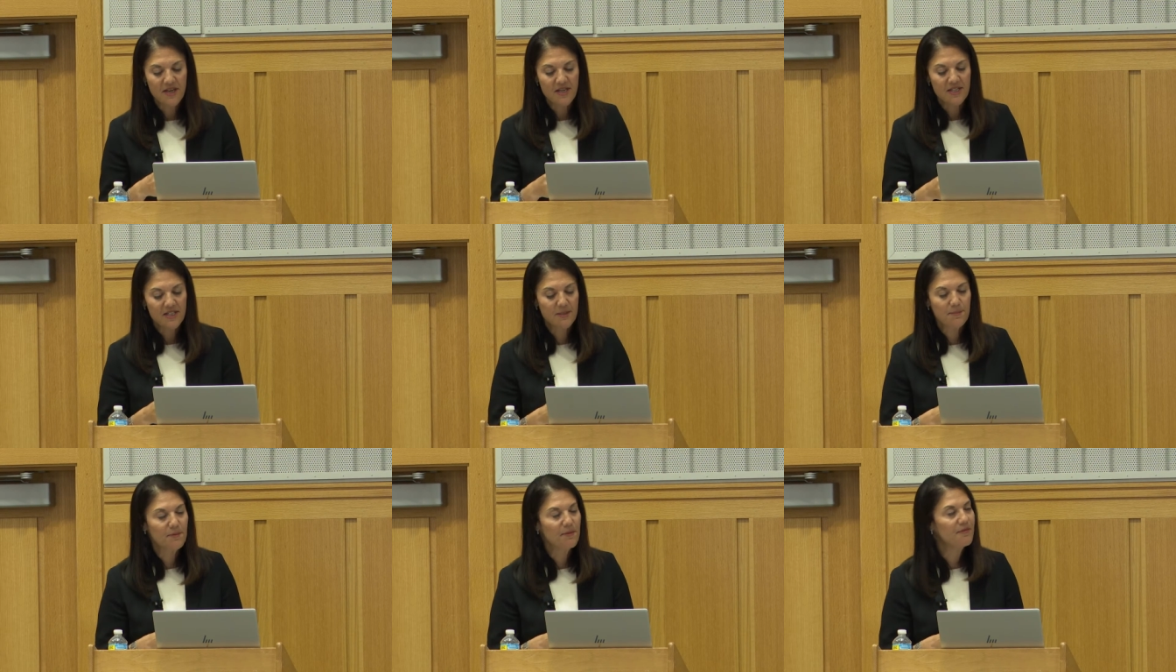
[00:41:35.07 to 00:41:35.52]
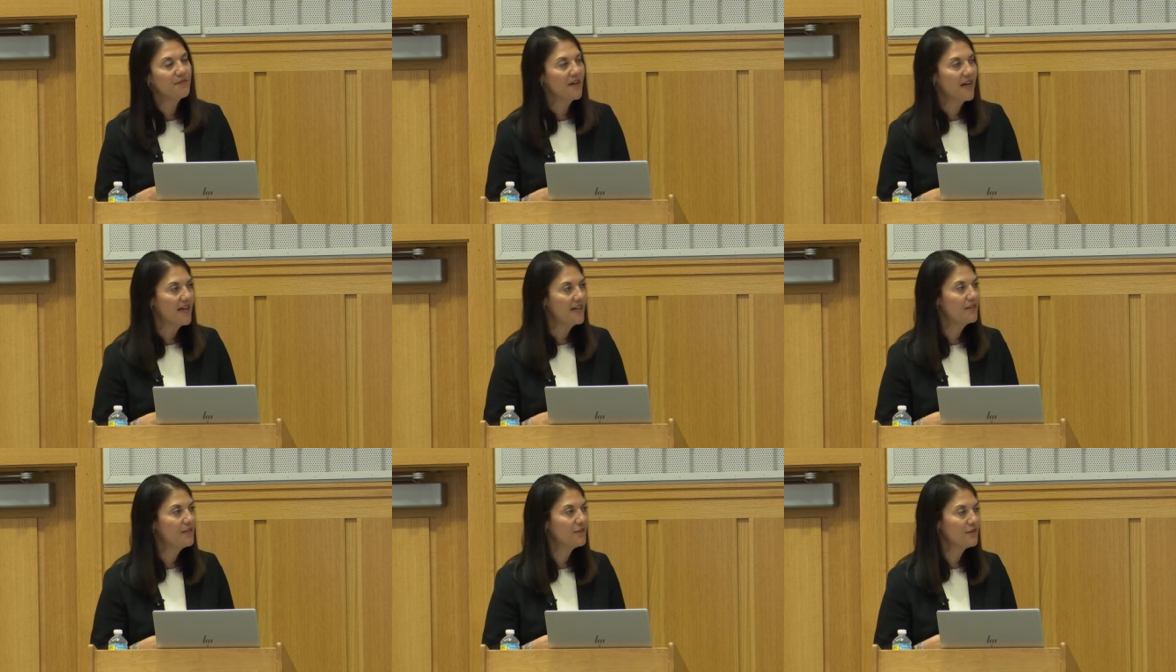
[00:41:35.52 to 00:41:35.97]
to
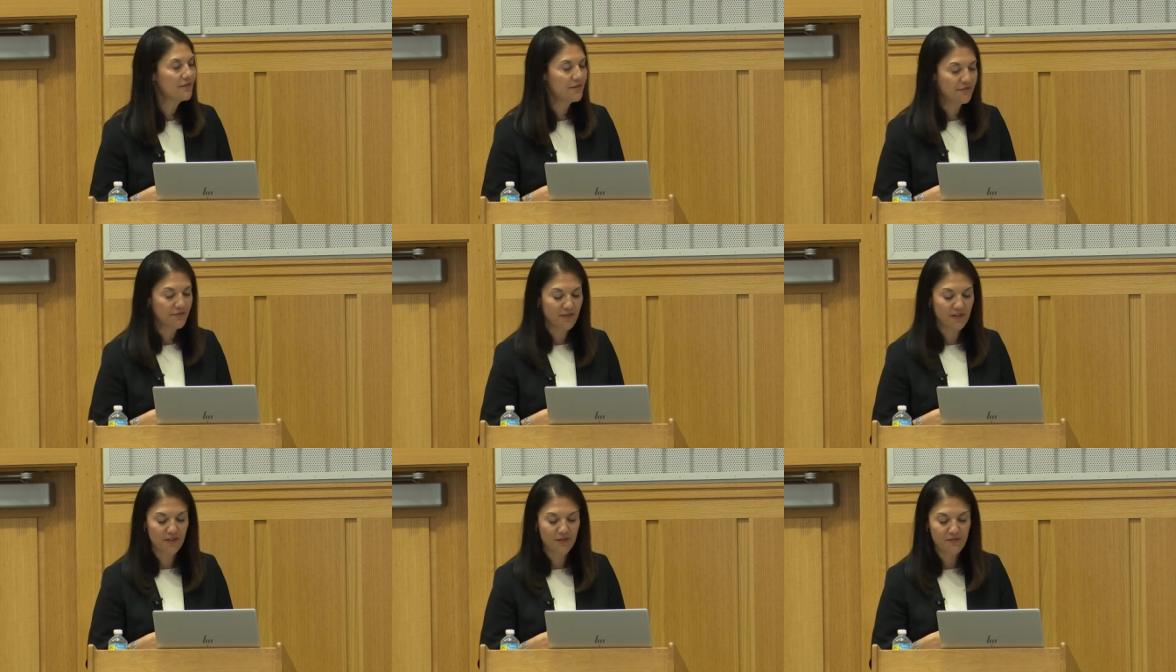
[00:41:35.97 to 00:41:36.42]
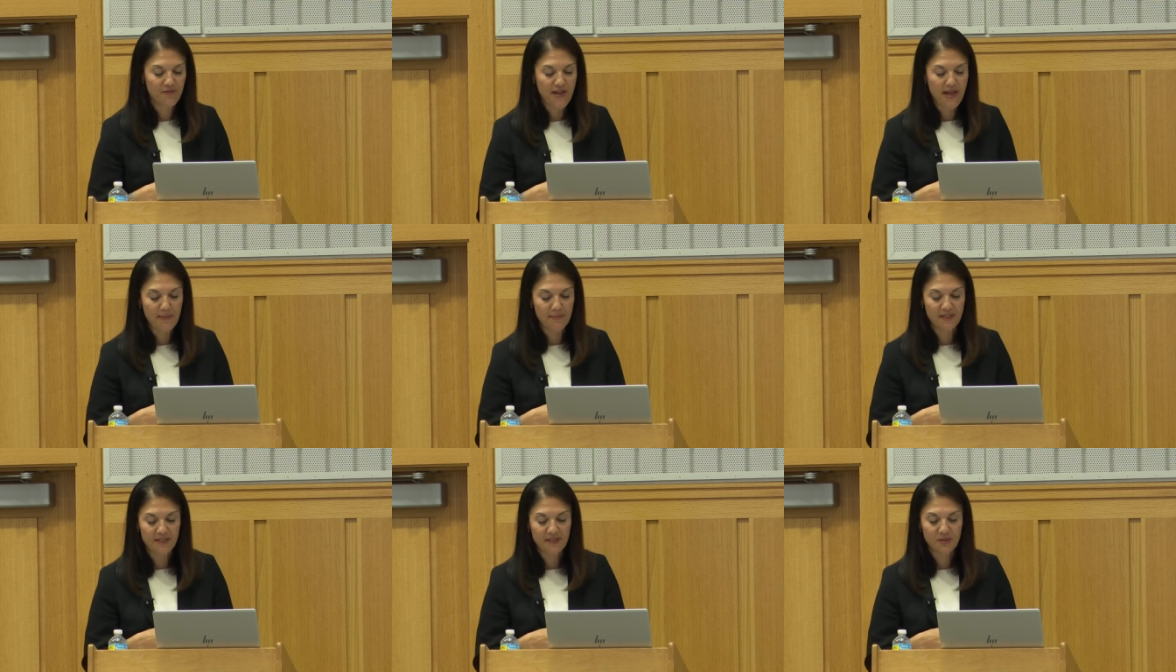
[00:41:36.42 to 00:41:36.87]
provide for their
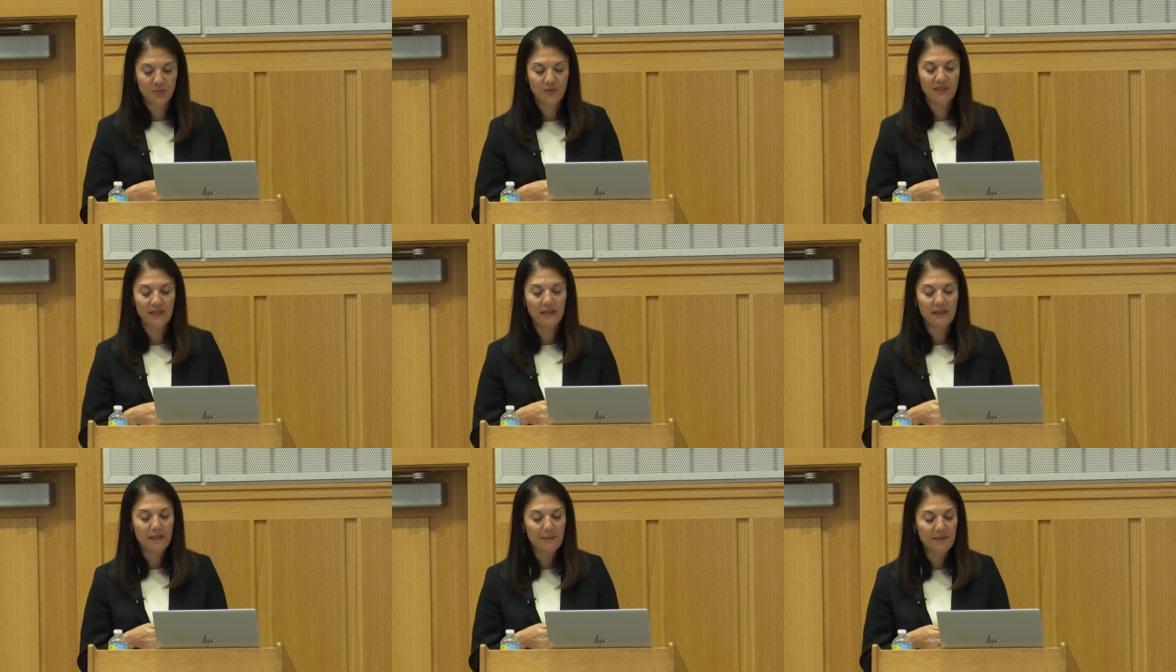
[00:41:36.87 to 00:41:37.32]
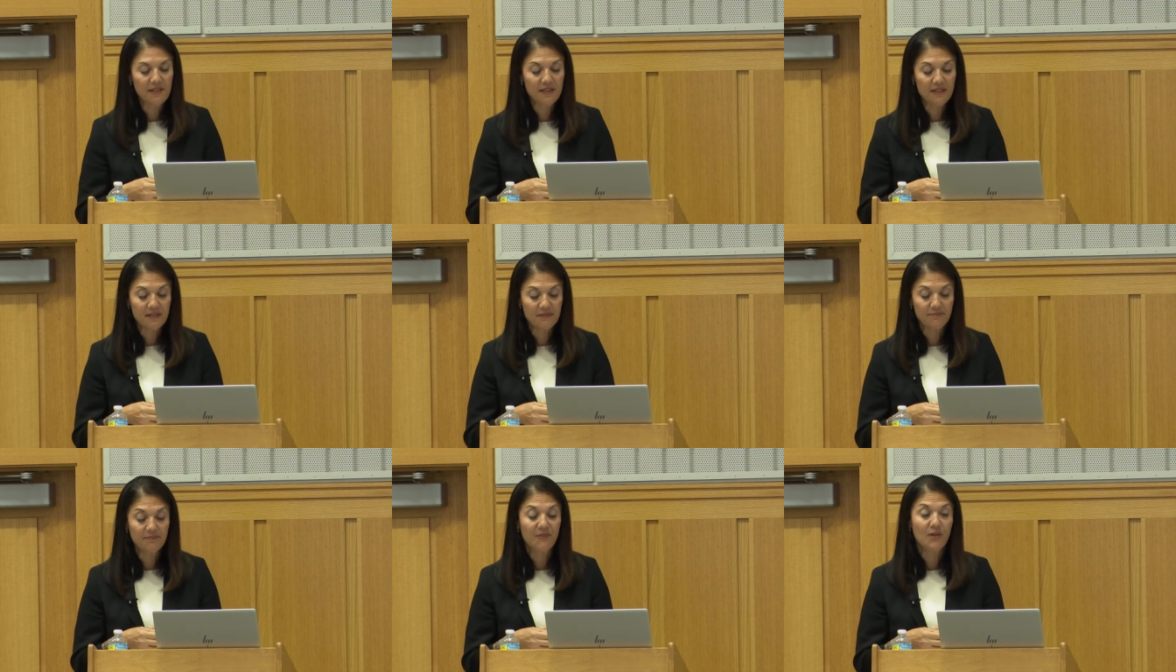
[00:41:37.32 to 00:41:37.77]
families with
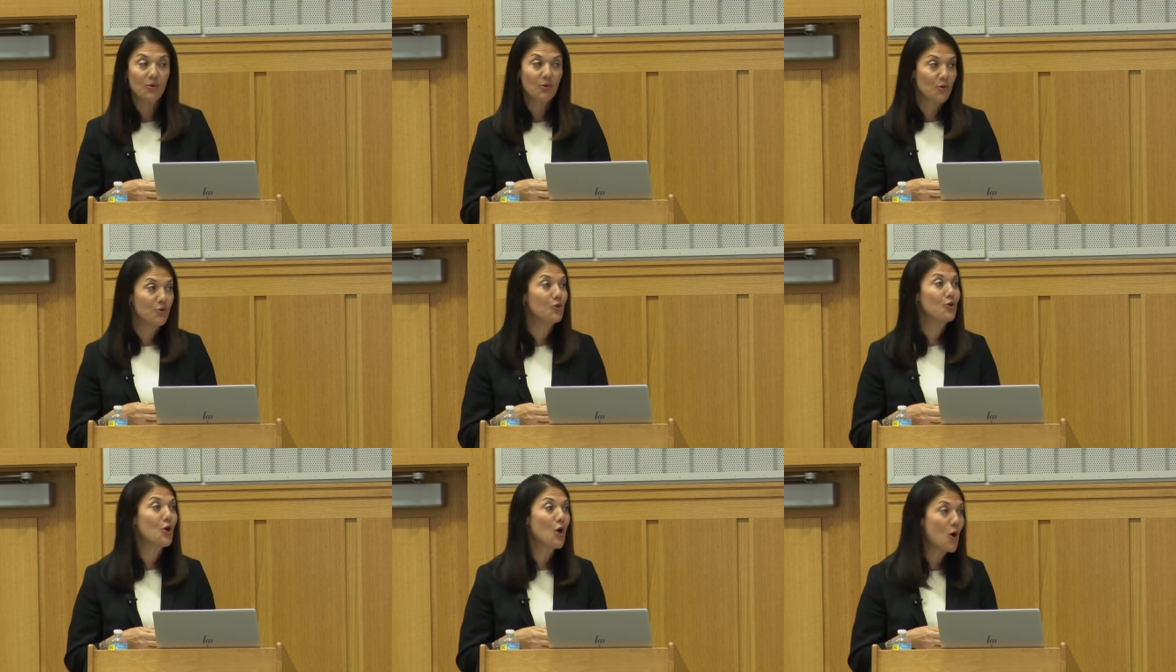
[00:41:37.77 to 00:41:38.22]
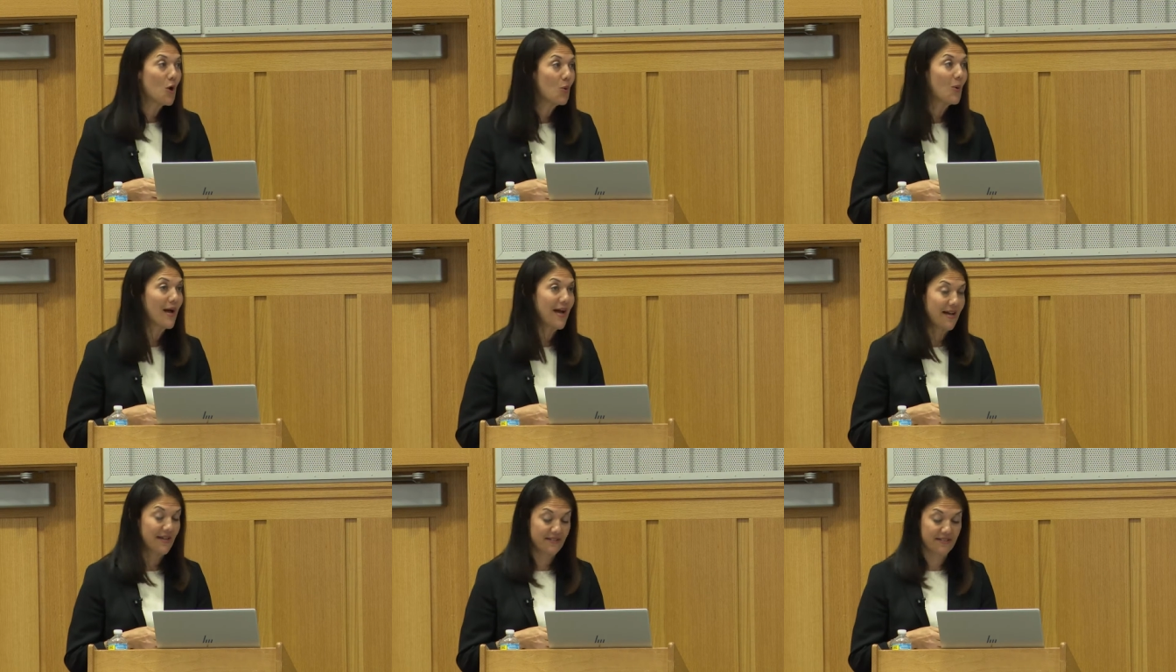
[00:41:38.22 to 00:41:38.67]
limited or no
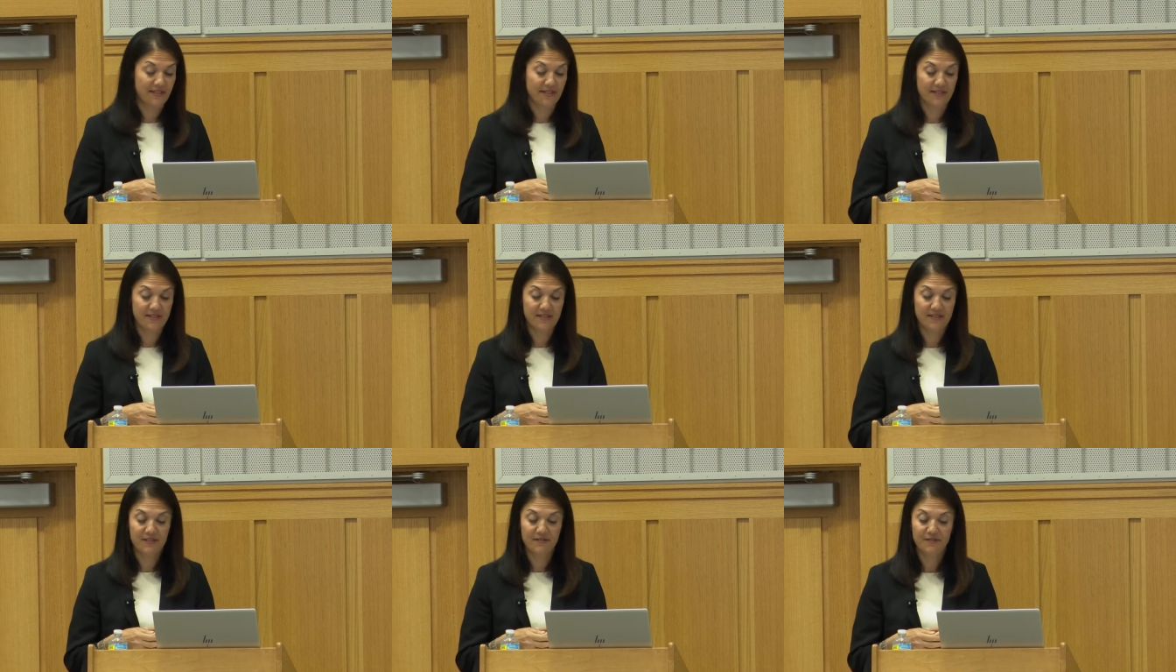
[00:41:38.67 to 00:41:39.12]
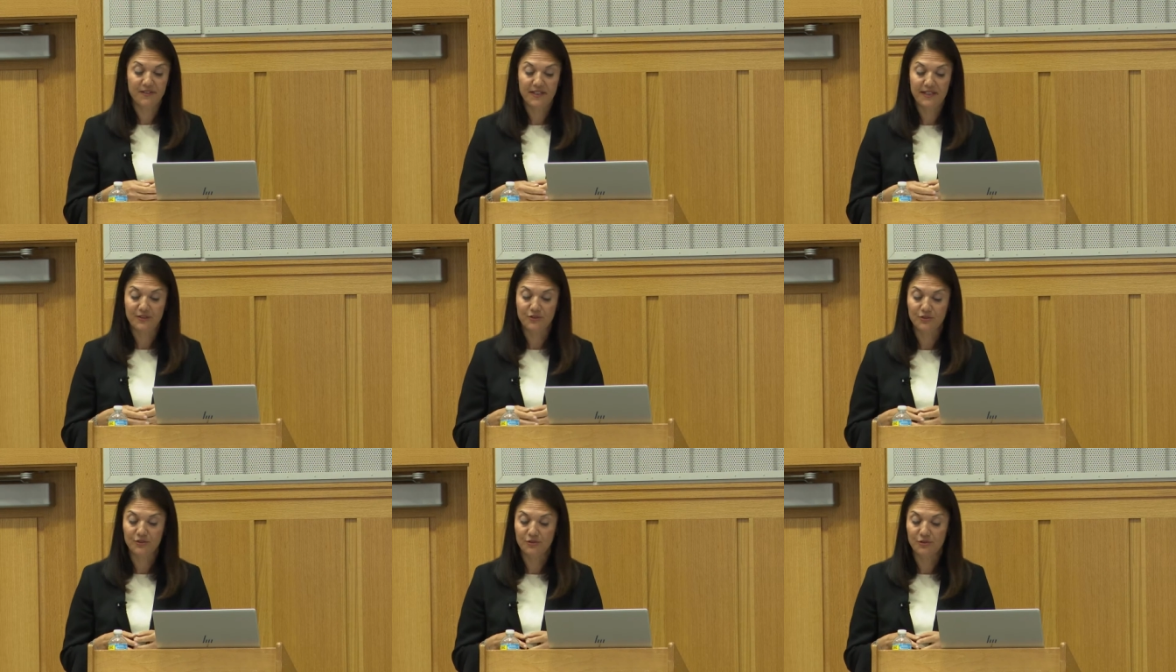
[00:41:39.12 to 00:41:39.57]
access to
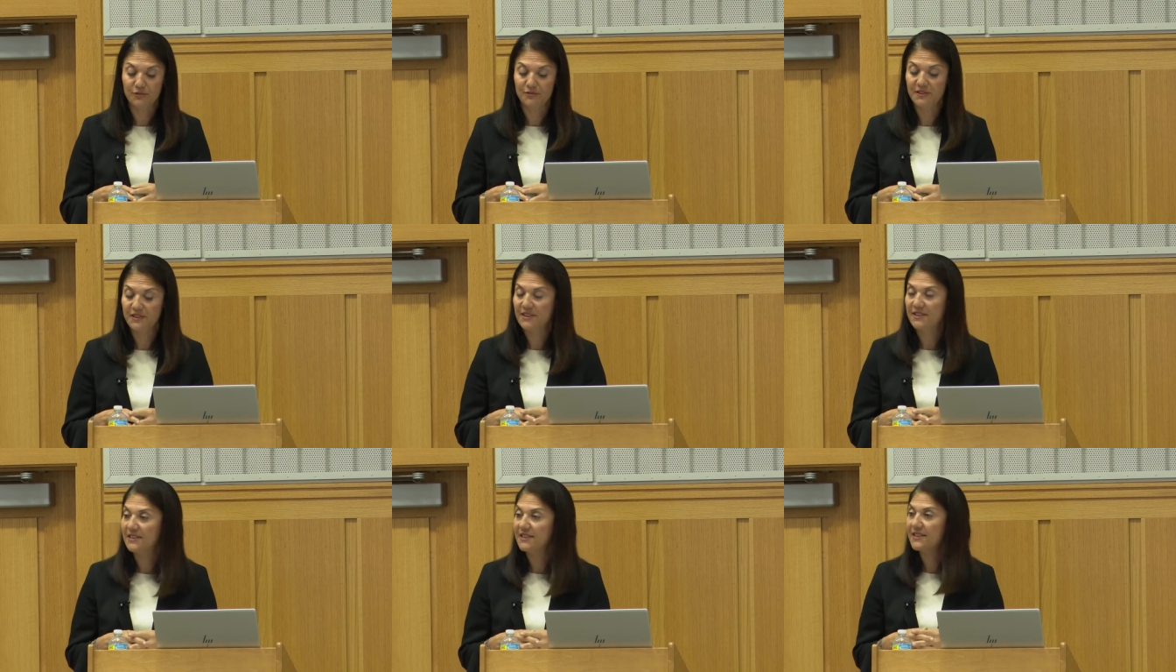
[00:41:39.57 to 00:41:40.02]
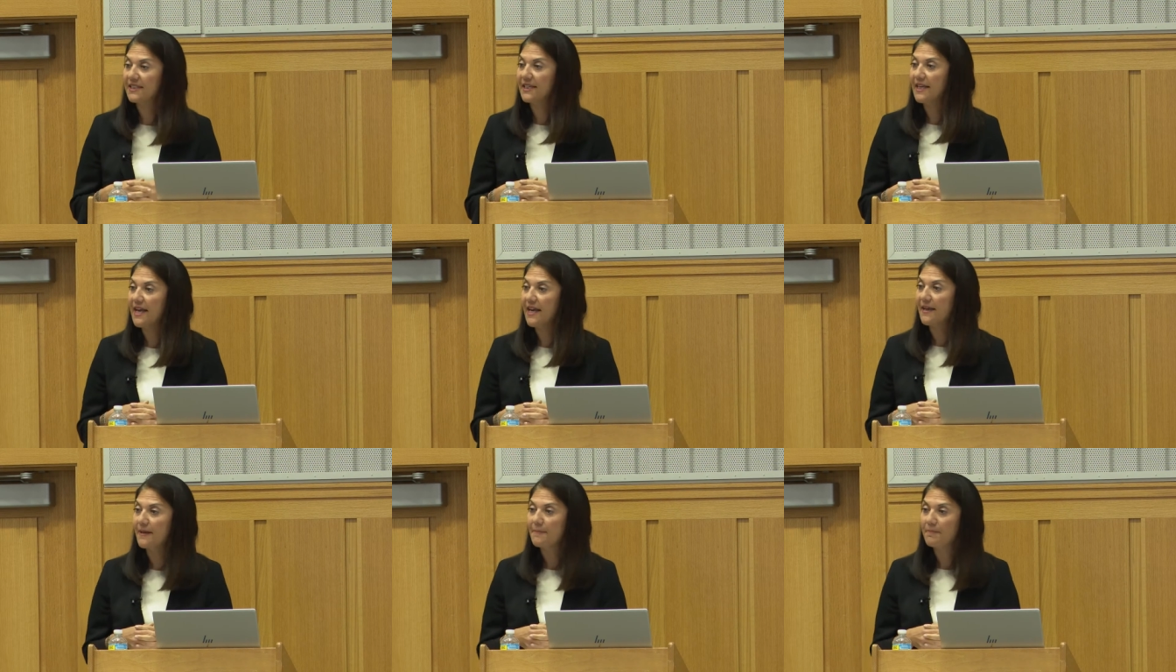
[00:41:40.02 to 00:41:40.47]
financial services
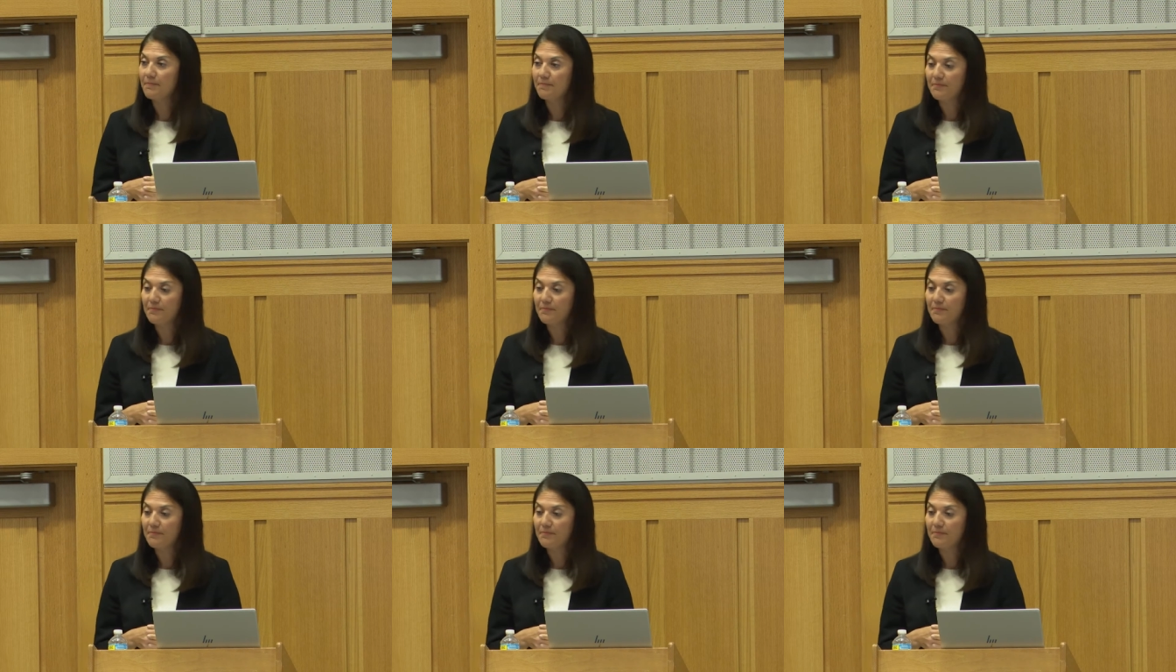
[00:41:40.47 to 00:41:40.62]
today.